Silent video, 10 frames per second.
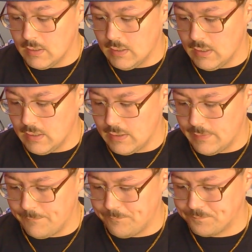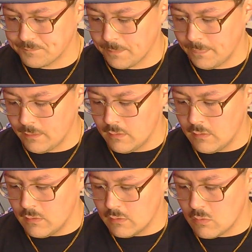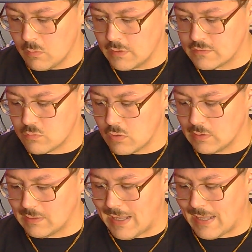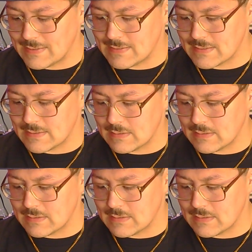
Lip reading: Going into our last